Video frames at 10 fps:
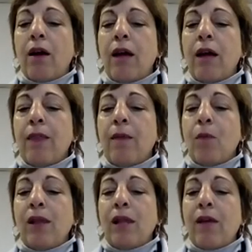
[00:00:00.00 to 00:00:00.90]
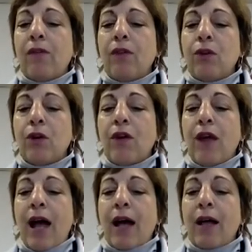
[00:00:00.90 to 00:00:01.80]
at what level you are
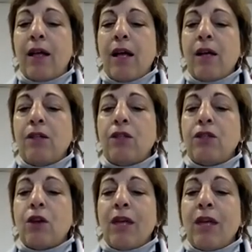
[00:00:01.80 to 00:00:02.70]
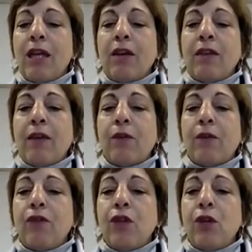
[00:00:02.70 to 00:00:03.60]
at. So here they have a
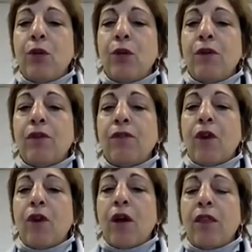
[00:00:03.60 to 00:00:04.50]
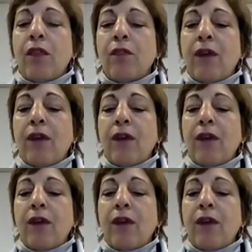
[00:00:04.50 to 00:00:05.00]
review of all the vowel